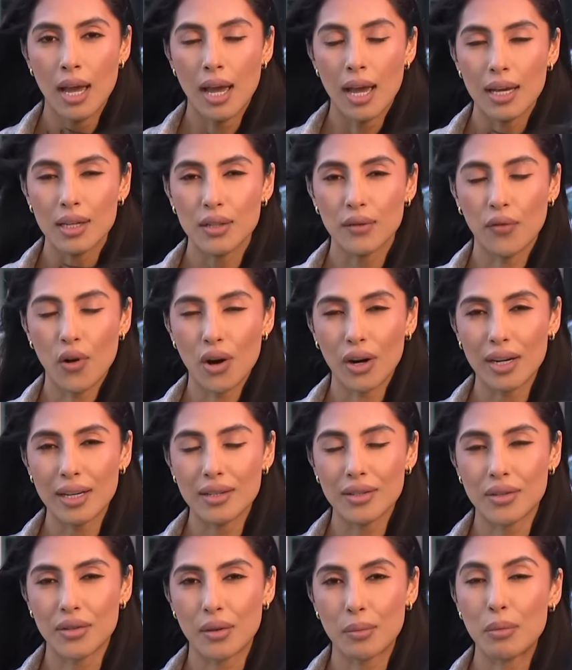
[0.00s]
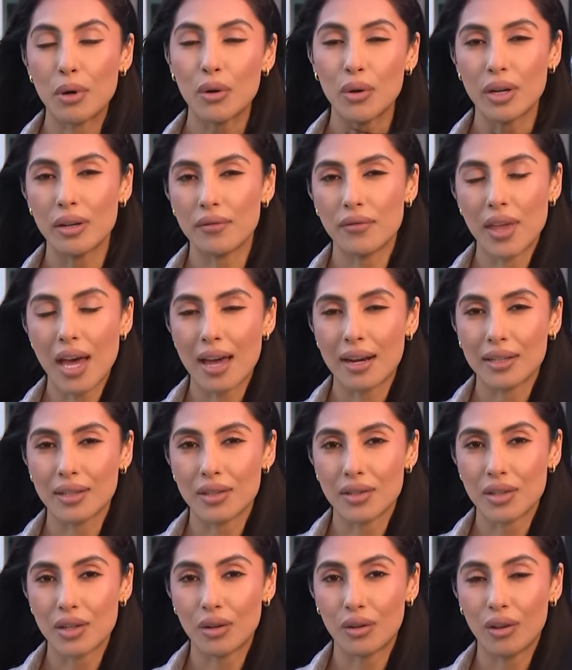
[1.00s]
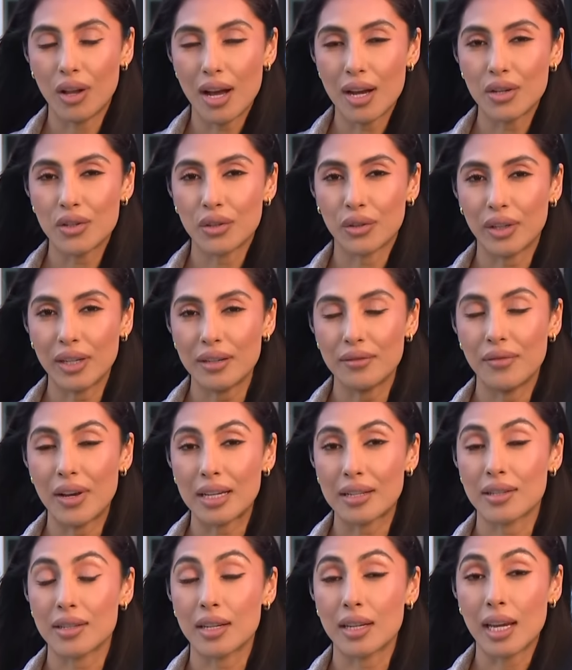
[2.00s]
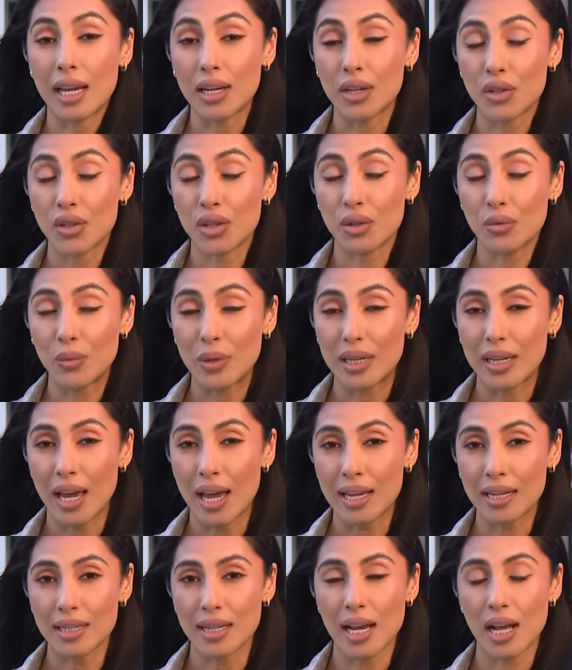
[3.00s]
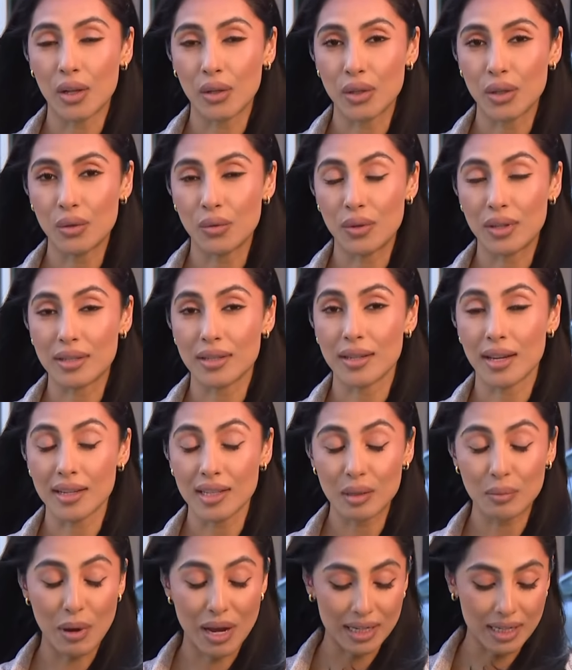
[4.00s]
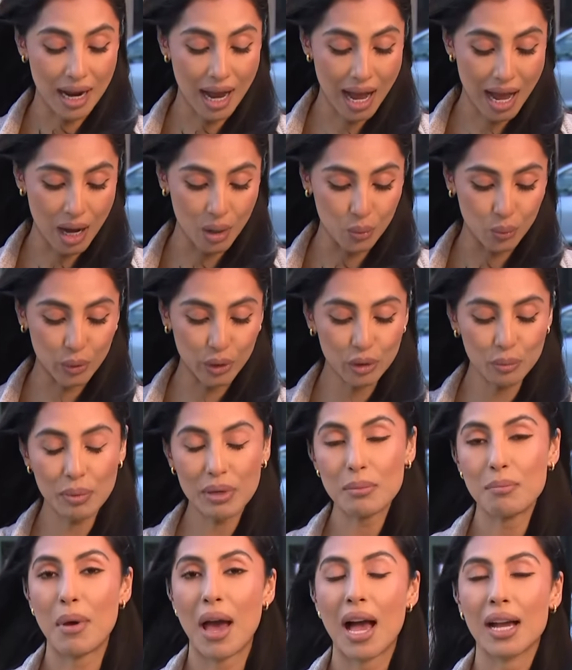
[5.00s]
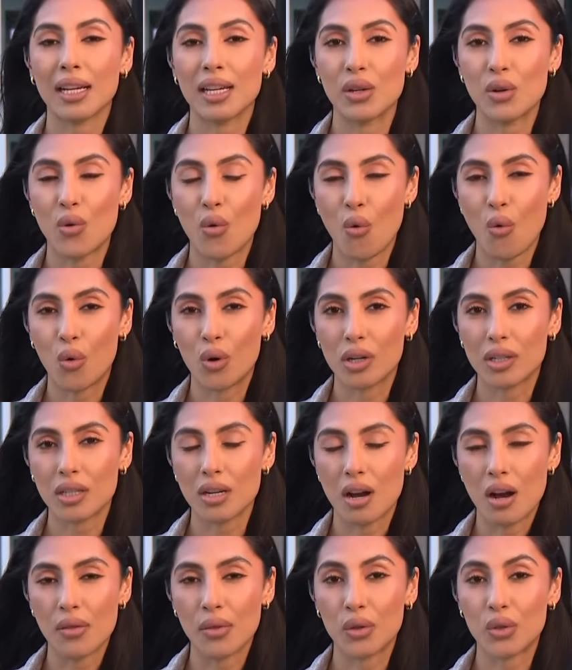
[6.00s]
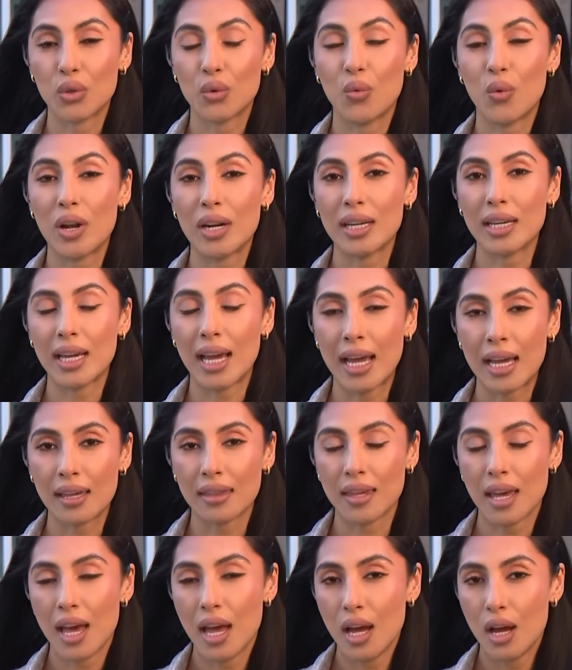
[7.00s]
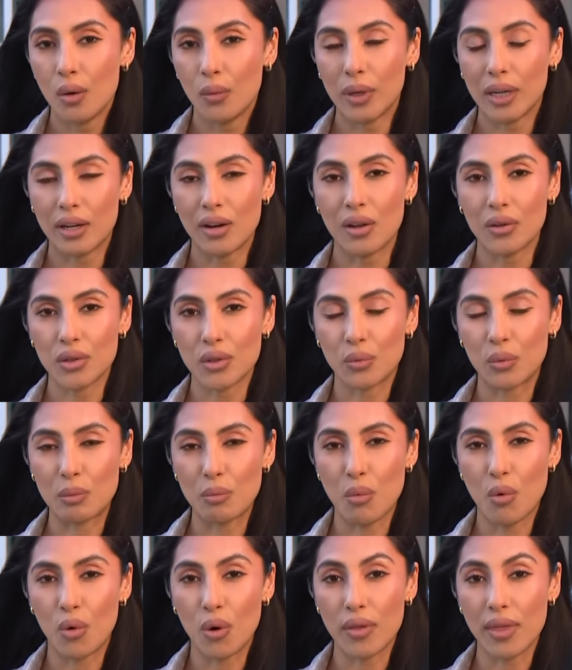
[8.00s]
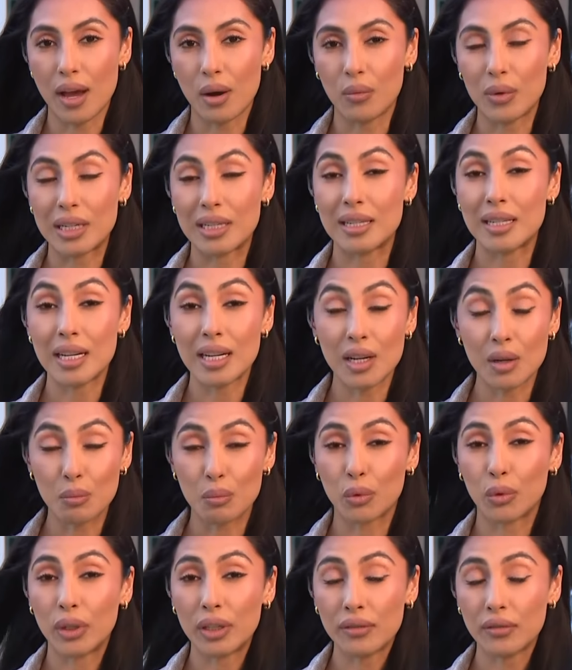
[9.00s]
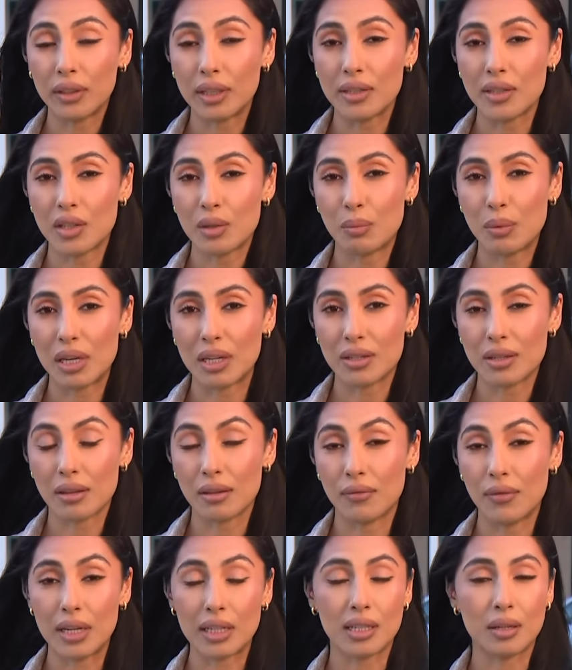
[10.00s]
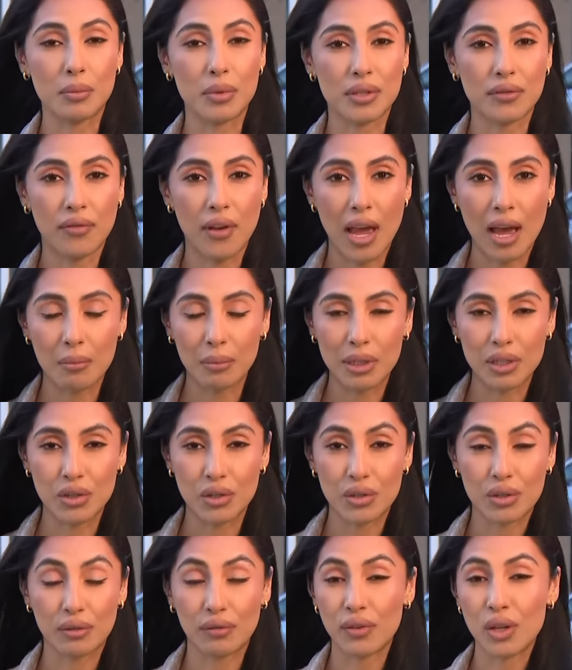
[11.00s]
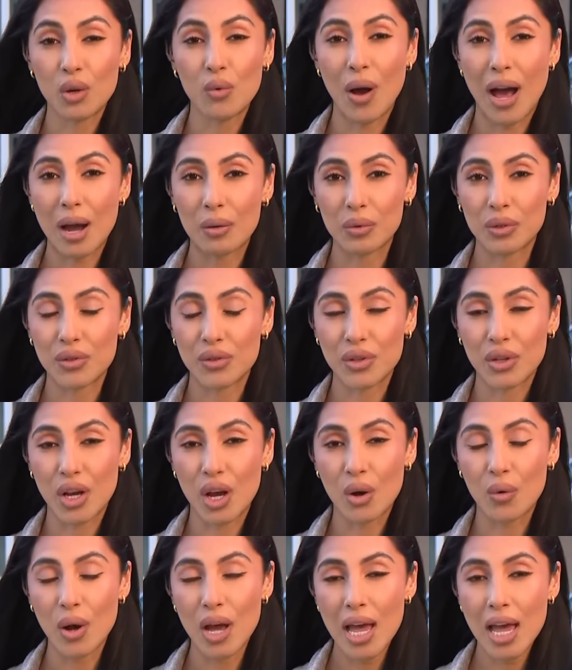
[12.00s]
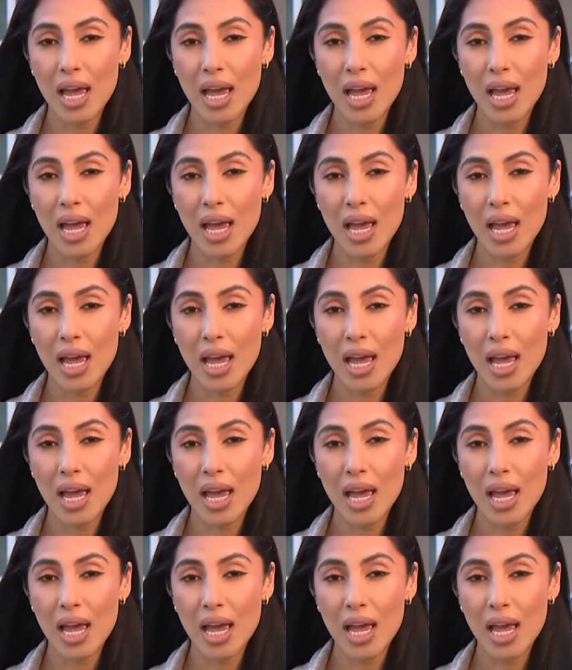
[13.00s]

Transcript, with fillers: As far as the motive, that is still under investigation. We can tell you the suspect, Ha, will be back in court on the 28th. We can also report that we did briefly speak to the victim's family just a few hours ago.